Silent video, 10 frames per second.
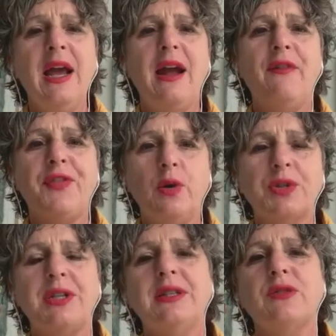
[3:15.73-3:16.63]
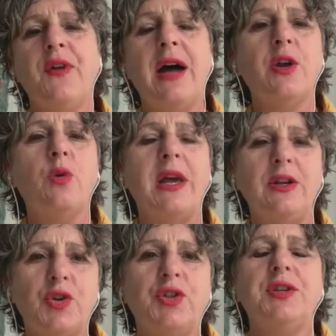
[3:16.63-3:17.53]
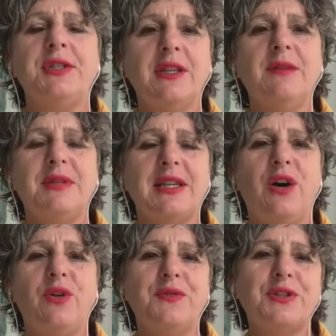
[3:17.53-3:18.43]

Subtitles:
if the Ortiz whānau were introducing themselves.